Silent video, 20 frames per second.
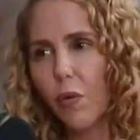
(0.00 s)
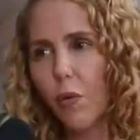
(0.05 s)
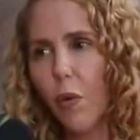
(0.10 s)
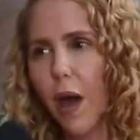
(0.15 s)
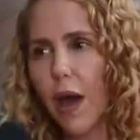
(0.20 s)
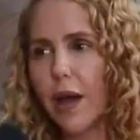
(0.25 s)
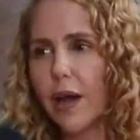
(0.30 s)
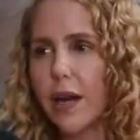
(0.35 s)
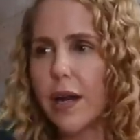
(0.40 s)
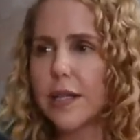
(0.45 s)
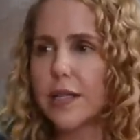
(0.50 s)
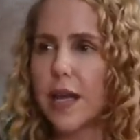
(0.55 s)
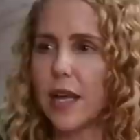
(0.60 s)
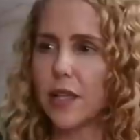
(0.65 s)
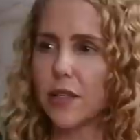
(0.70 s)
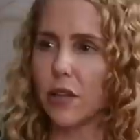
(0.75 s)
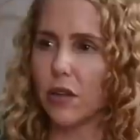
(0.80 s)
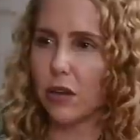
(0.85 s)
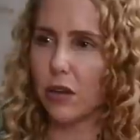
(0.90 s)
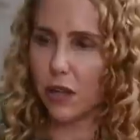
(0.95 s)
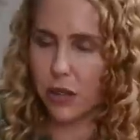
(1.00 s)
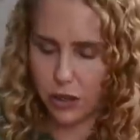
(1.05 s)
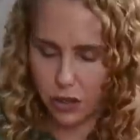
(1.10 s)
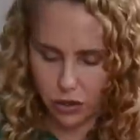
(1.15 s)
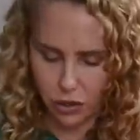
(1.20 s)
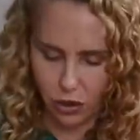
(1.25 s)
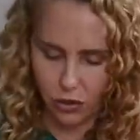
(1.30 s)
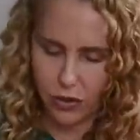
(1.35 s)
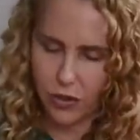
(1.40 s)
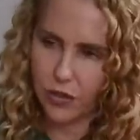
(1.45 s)
but why I, did it take so long? Because
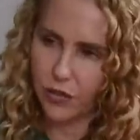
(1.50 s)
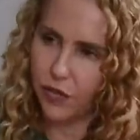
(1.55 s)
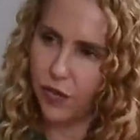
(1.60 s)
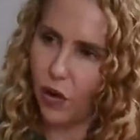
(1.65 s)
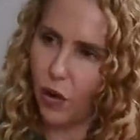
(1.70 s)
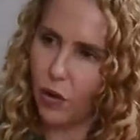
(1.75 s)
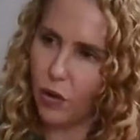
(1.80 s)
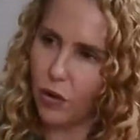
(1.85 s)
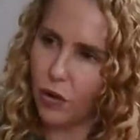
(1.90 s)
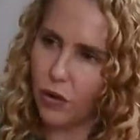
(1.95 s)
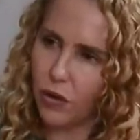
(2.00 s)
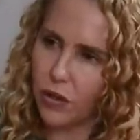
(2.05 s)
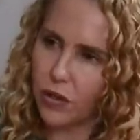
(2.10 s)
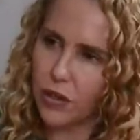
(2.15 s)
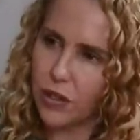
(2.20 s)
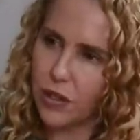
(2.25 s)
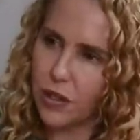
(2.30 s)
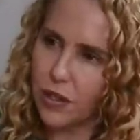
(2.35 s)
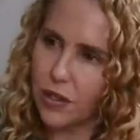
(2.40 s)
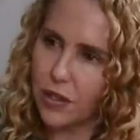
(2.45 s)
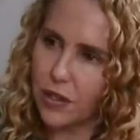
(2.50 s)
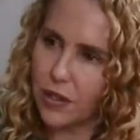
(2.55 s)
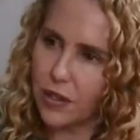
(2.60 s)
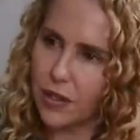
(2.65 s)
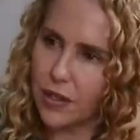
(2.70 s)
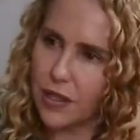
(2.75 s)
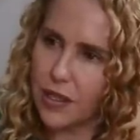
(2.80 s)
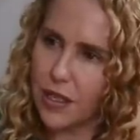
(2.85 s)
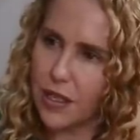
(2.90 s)
there's all these folds, so much detail.